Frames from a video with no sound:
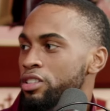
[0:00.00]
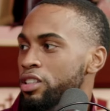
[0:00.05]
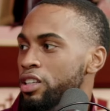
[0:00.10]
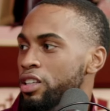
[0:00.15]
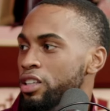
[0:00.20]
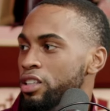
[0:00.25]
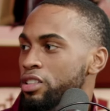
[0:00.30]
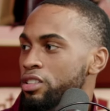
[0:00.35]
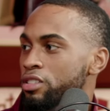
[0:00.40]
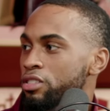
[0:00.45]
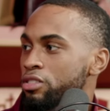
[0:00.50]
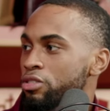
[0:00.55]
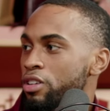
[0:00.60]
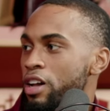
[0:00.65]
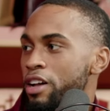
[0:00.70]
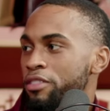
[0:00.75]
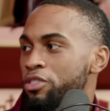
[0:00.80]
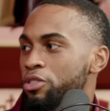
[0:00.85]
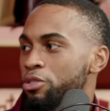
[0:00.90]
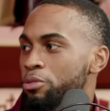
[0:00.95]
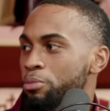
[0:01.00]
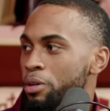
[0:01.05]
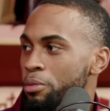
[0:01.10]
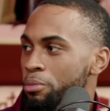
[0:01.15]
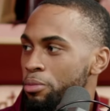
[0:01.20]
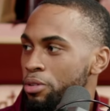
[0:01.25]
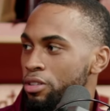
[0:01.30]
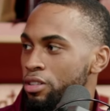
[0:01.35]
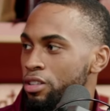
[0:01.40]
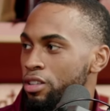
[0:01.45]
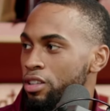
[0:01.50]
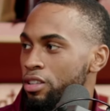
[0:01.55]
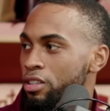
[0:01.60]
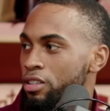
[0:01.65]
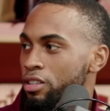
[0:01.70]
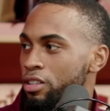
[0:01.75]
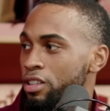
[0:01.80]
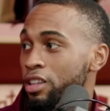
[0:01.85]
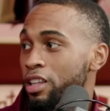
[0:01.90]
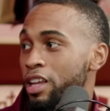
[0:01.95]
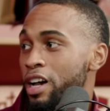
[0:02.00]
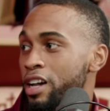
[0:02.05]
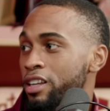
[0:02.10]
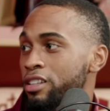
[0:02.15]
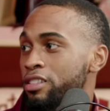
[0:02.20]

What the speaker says: and you have to remember a lot